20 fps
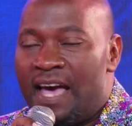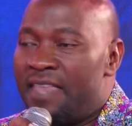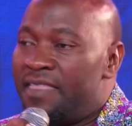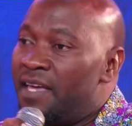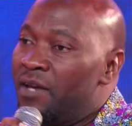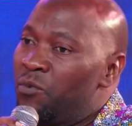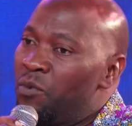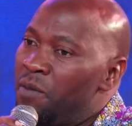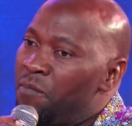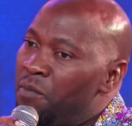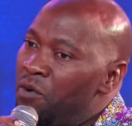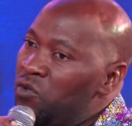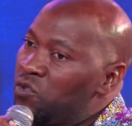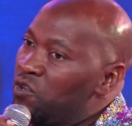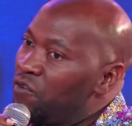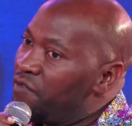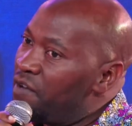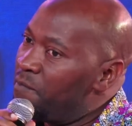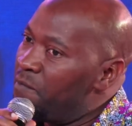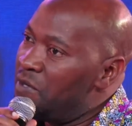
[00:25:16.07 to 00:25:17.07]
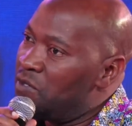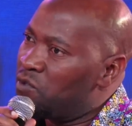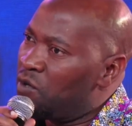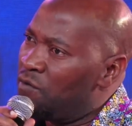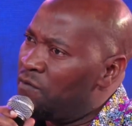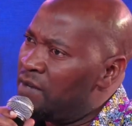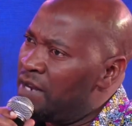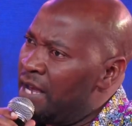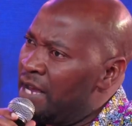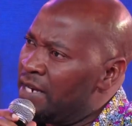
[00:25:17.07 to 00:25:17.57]
And then we bought off a piece
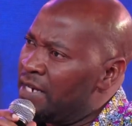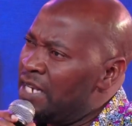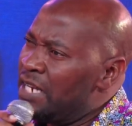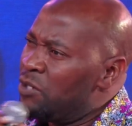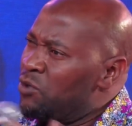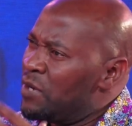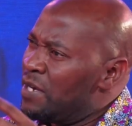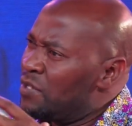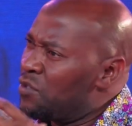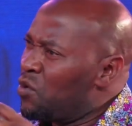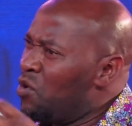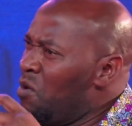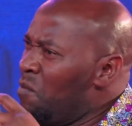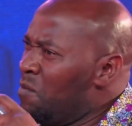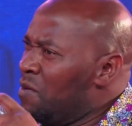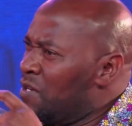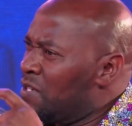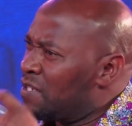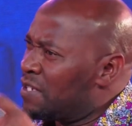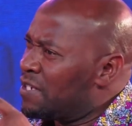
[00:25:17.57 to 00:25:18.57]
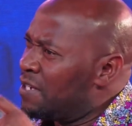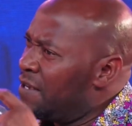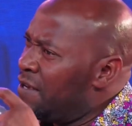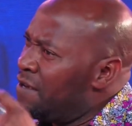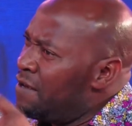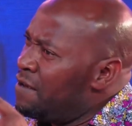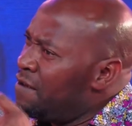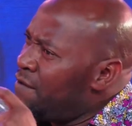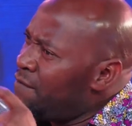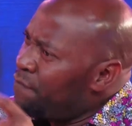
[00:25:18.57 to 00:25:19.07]
of land. It was almost
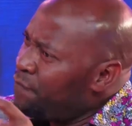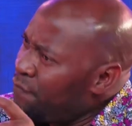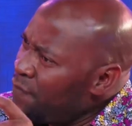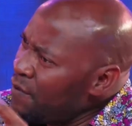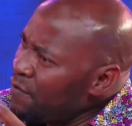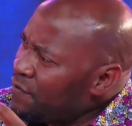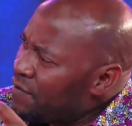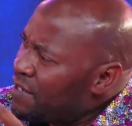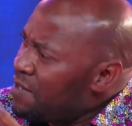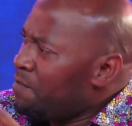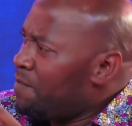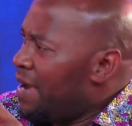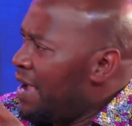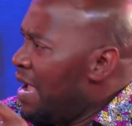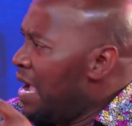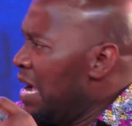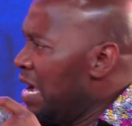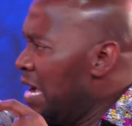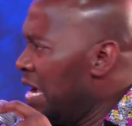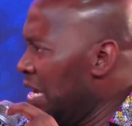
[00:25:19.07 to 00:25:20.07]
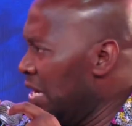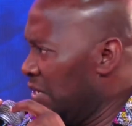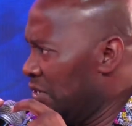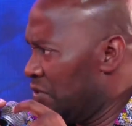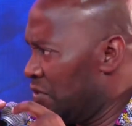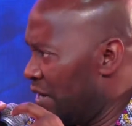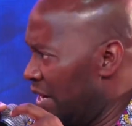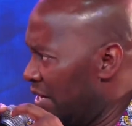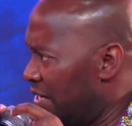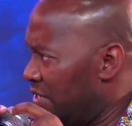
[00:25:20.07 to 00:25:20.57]
50 by
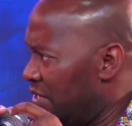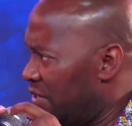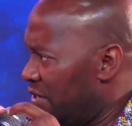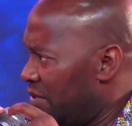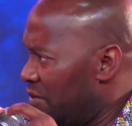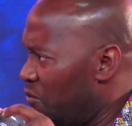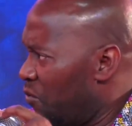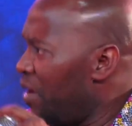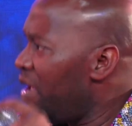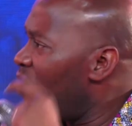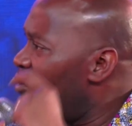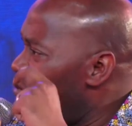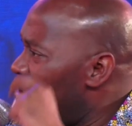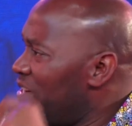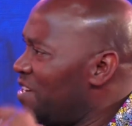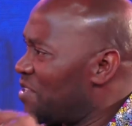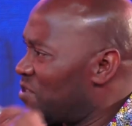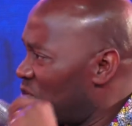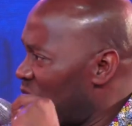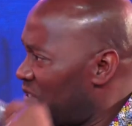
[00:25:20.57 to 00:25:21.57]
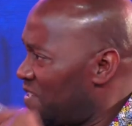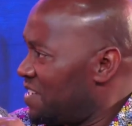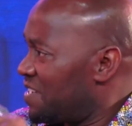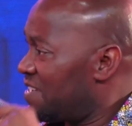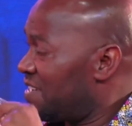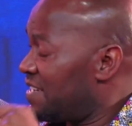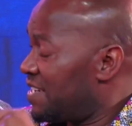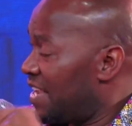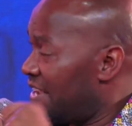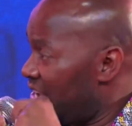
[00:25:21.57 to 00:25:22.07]
100 where Wonders Christian
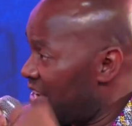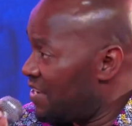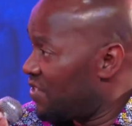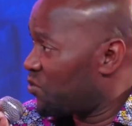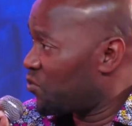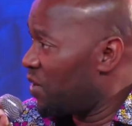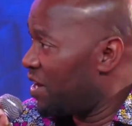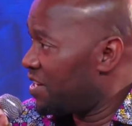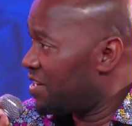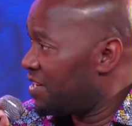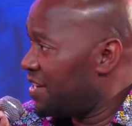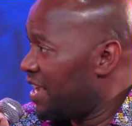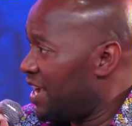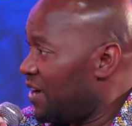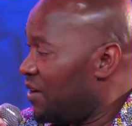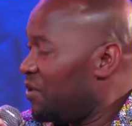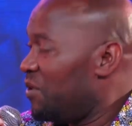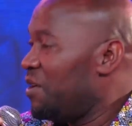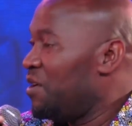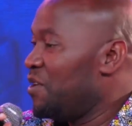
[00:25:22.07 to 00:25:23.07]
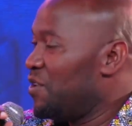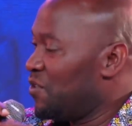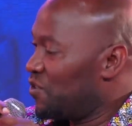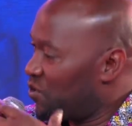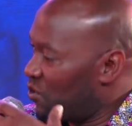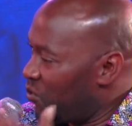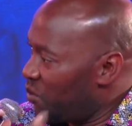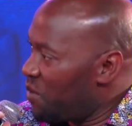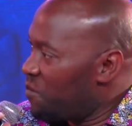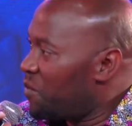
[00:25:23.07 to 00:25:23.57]
Center is right now.
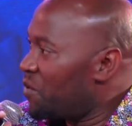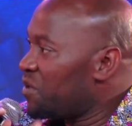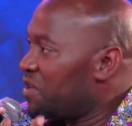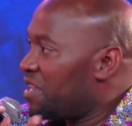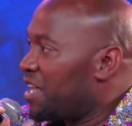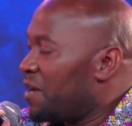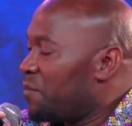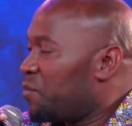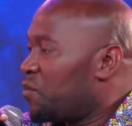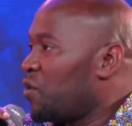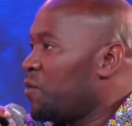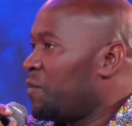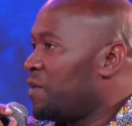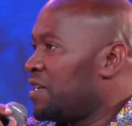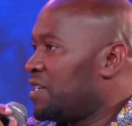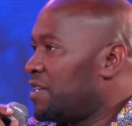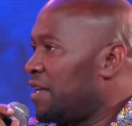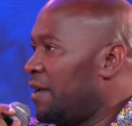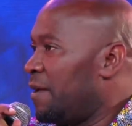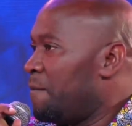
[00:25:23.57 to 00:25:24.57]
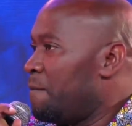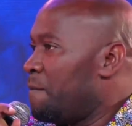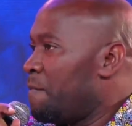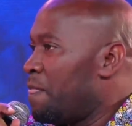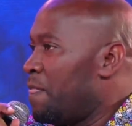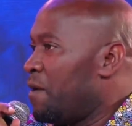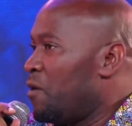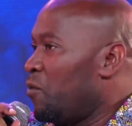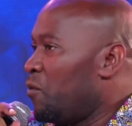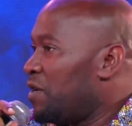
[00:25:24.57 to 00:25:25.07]
So we bought that property.
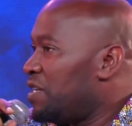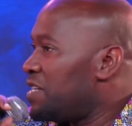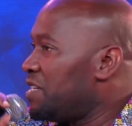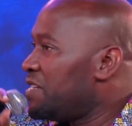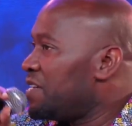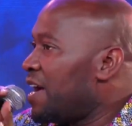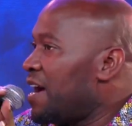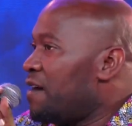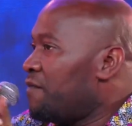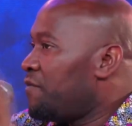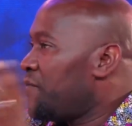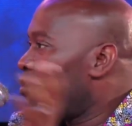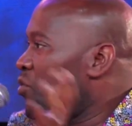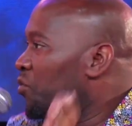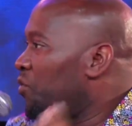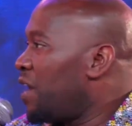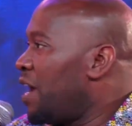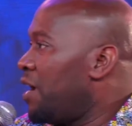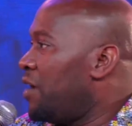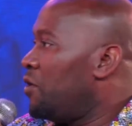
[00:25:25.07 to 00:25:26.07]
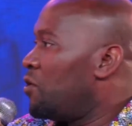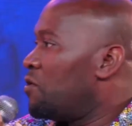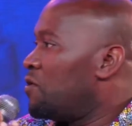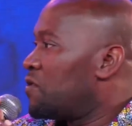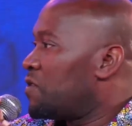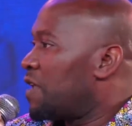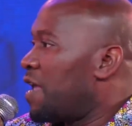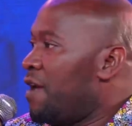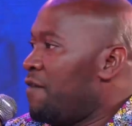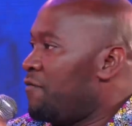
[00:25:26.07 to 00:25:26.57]
We didn't have
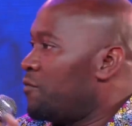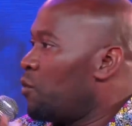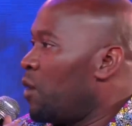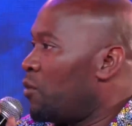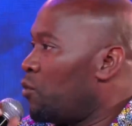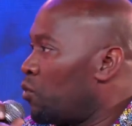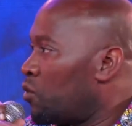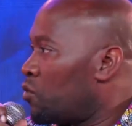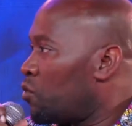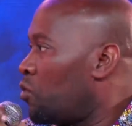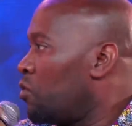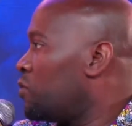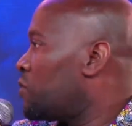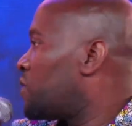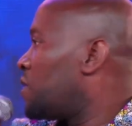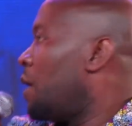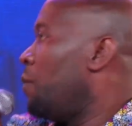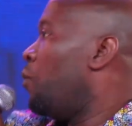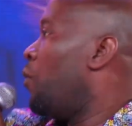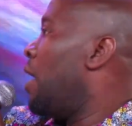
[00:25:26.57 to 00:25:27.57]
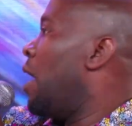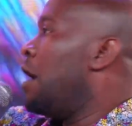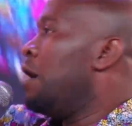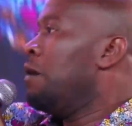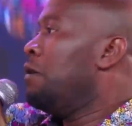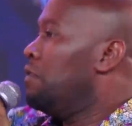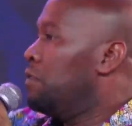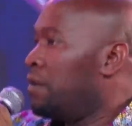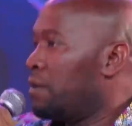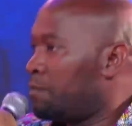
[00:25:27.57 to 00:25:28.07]
urinals. Everyone would go somewhere
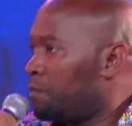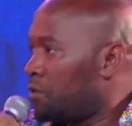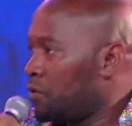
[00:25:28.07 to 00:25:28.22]
in the bush.